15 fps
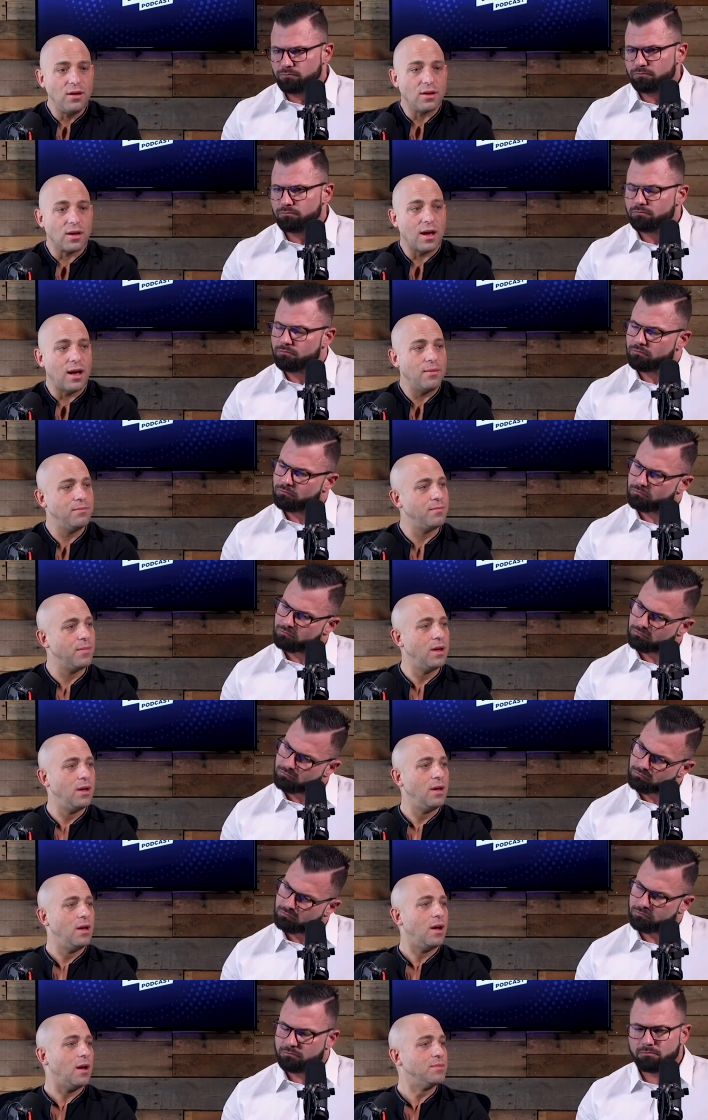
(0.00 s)
Speaker 1: look, I'm,
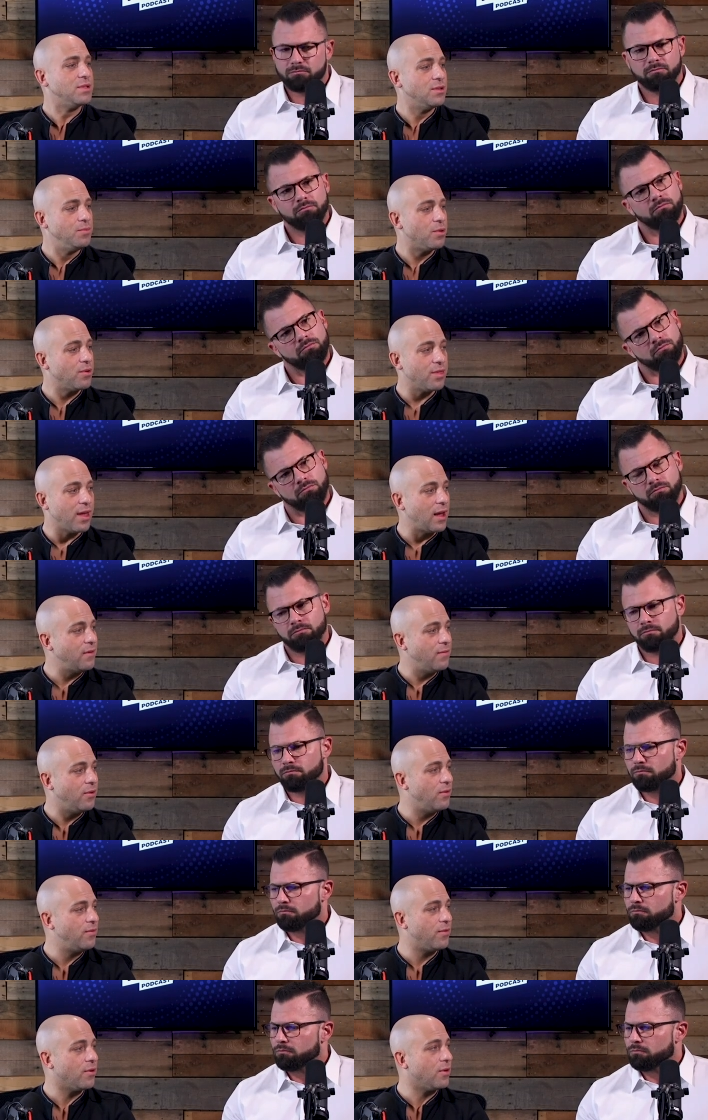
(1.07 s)
I'm super
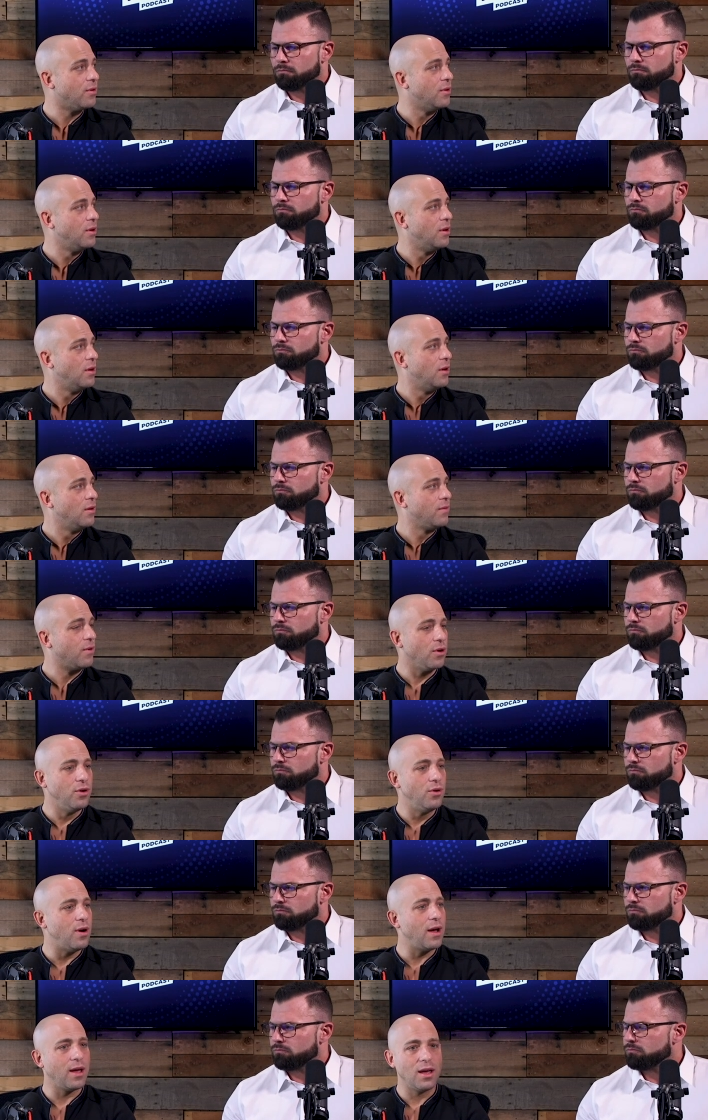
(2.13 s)
thankful for, for
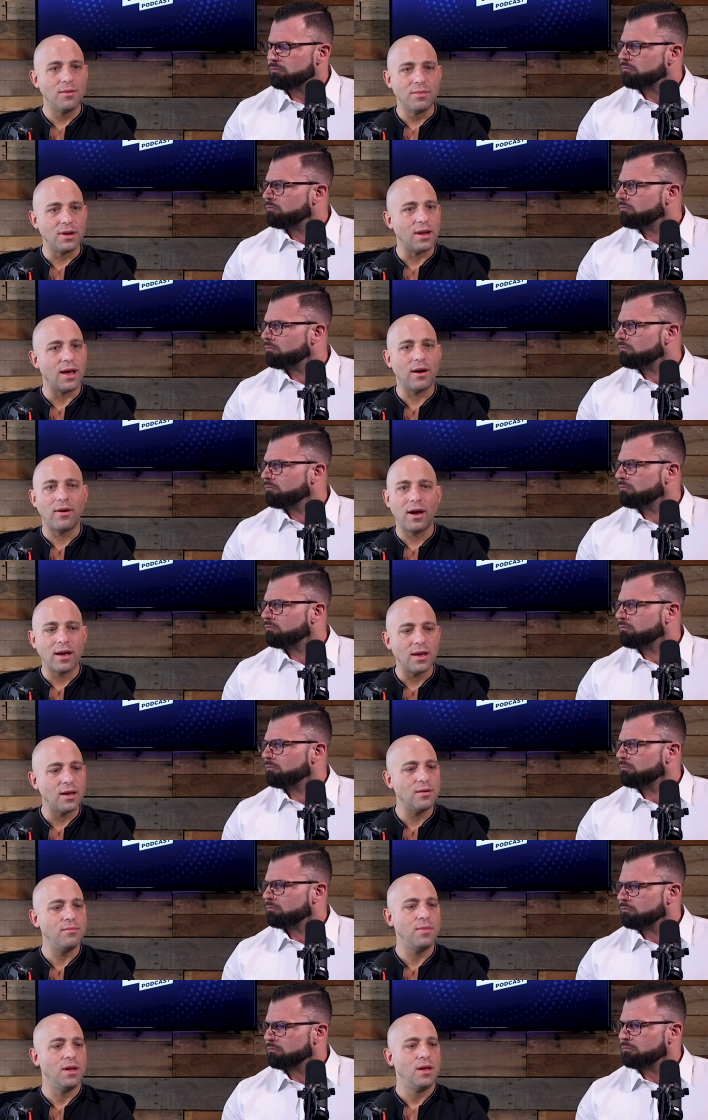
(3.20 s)
who I am and how I
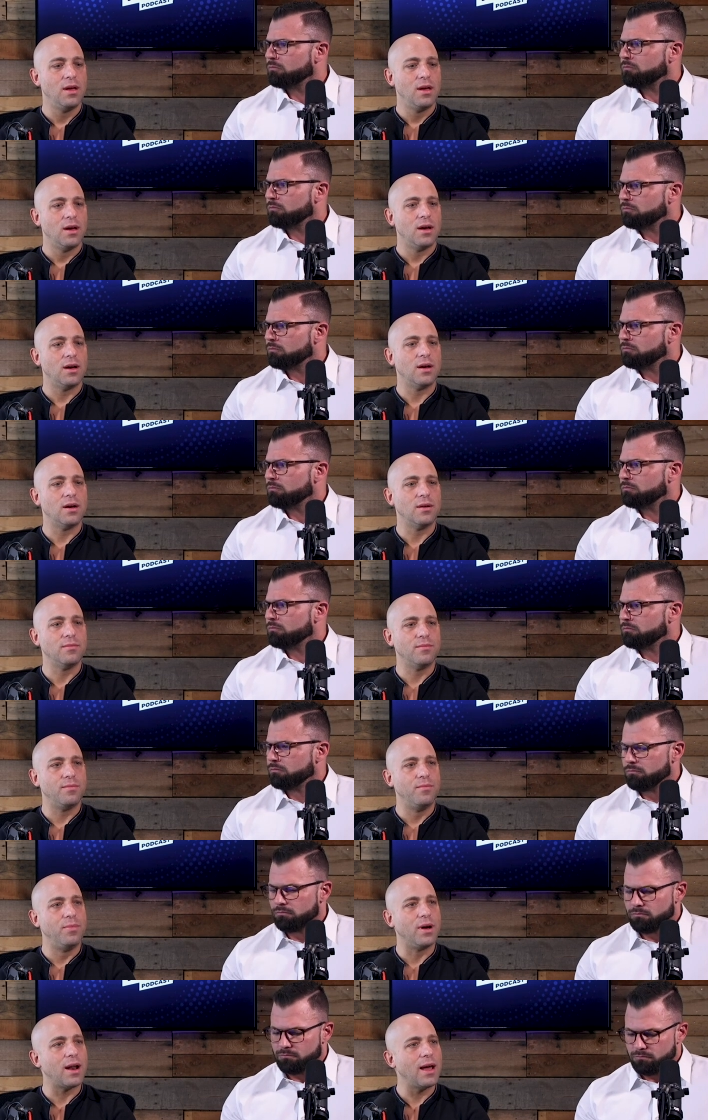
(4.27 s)
am. Um,
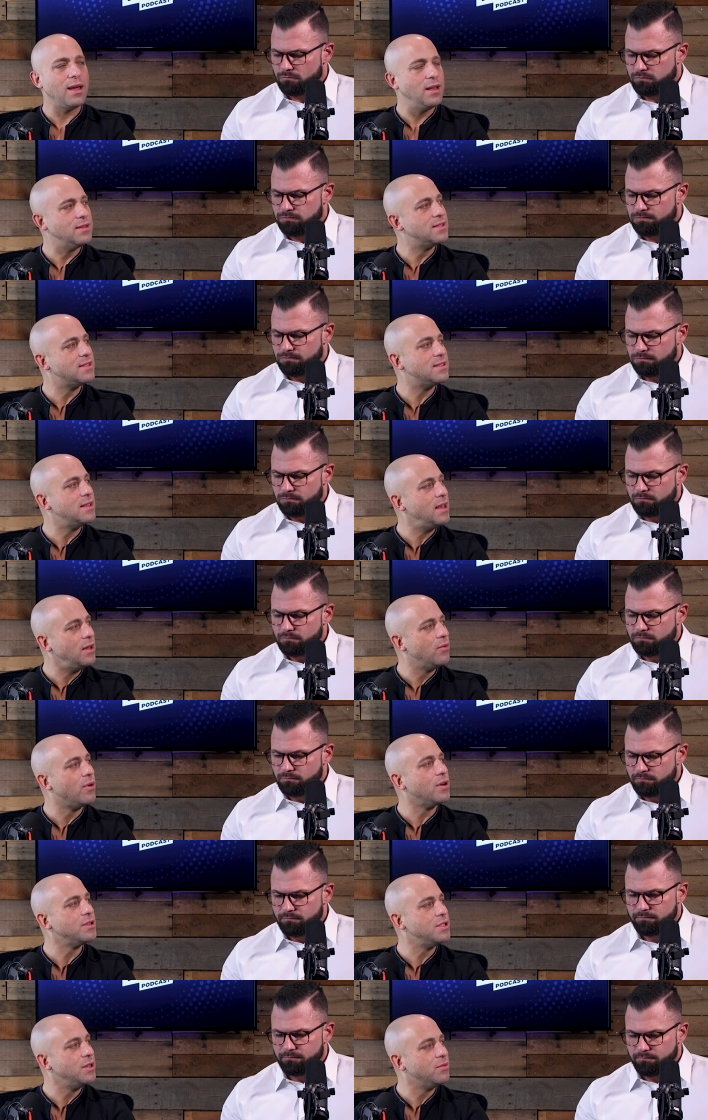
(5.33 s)
but I can see
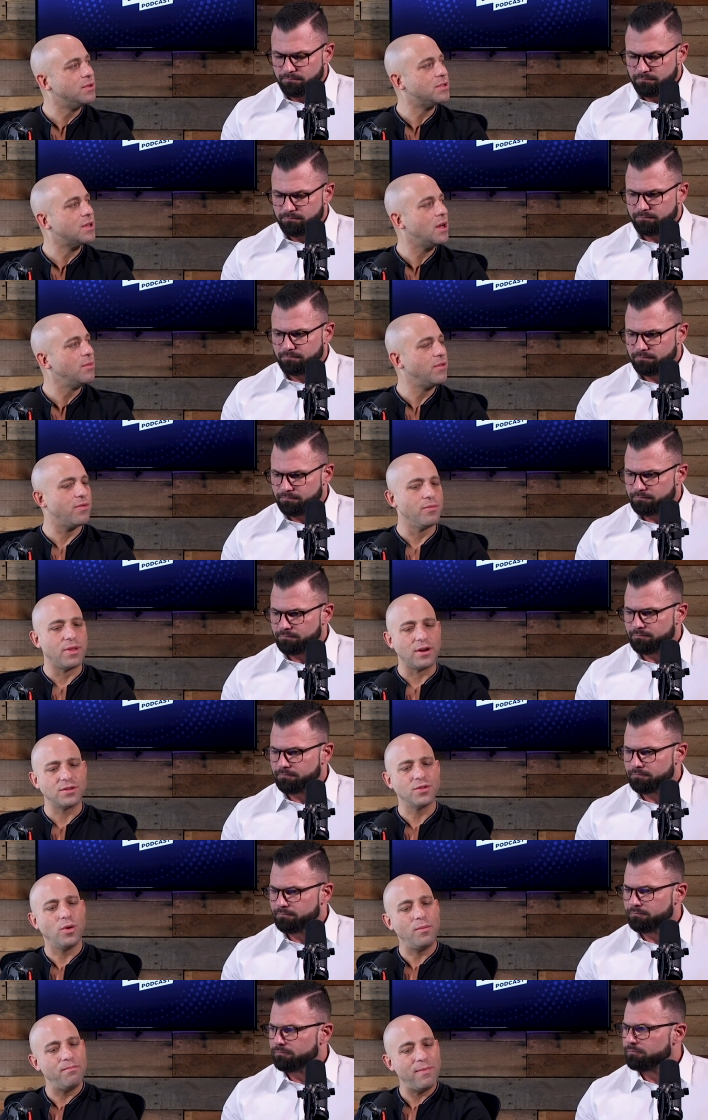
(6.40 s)
where she was coming from there.
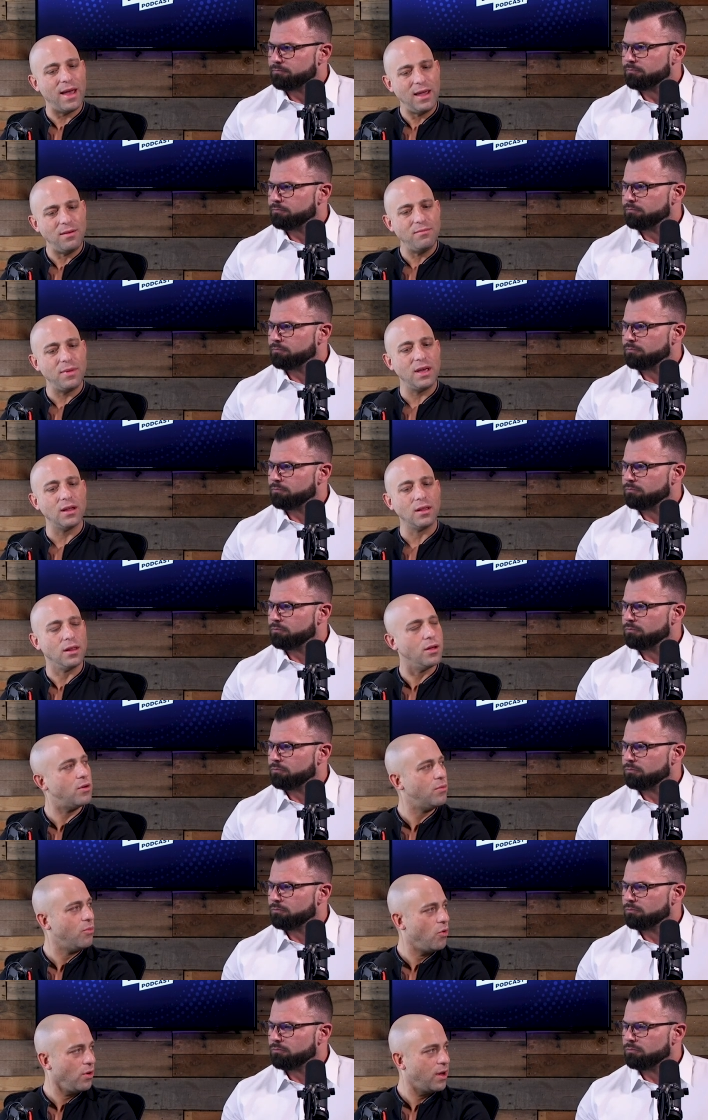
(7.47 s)
So it made me a
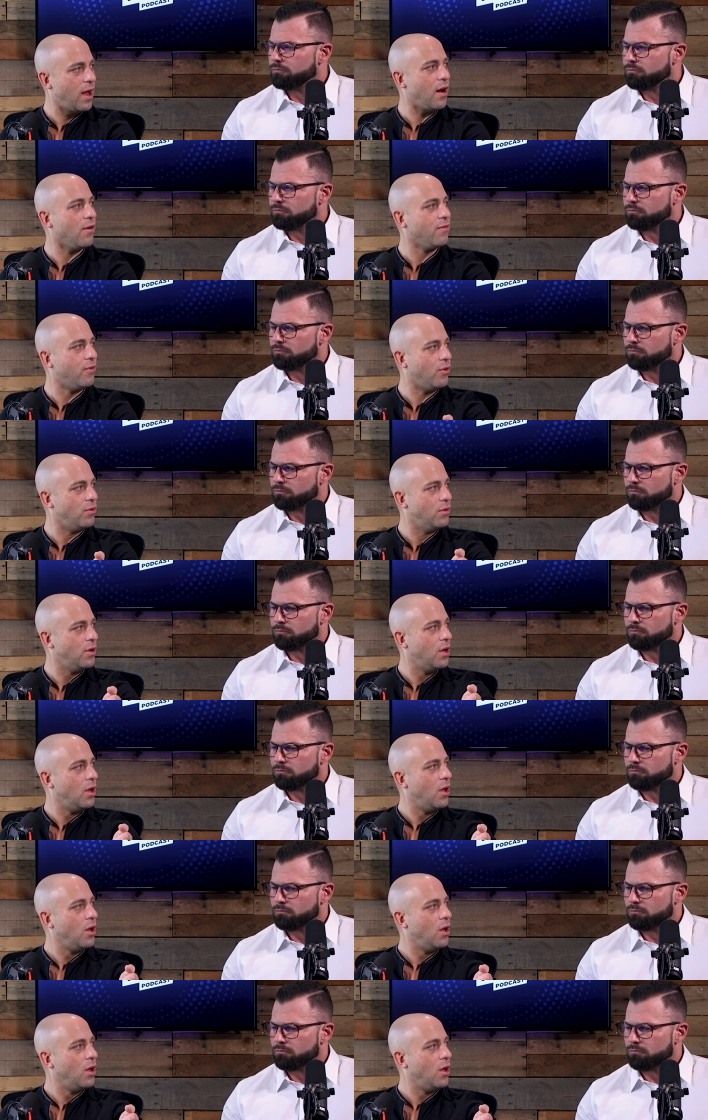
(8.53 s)
little more careful